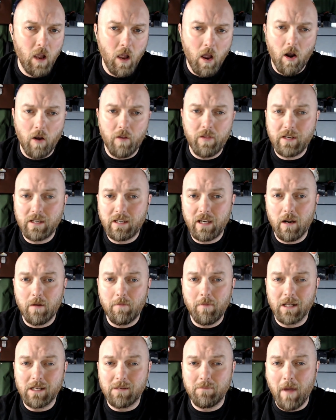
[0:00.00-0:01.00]
Are these
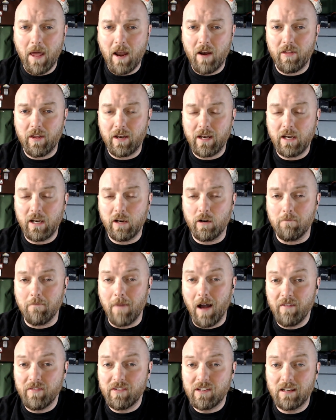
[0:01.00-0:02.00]
earbuds better than
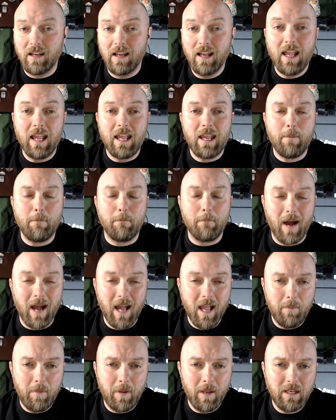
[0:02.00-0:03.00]
earmuffs? In my
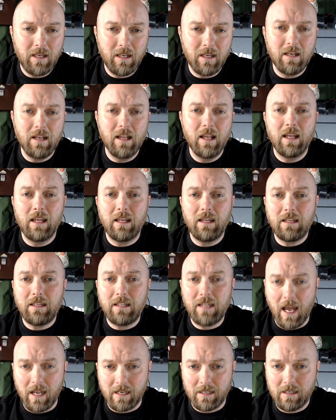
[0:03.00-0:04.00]
opinion,
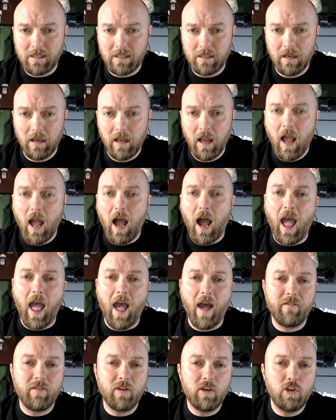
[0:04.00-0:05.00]
yes. I
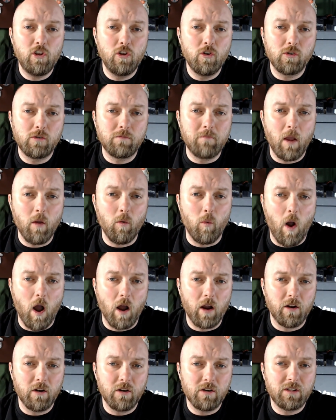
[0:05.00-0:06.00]
haven't used my
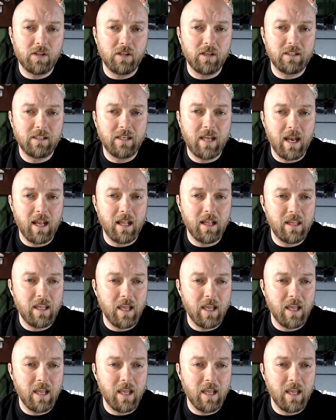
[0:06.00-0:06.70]
walkers since getting the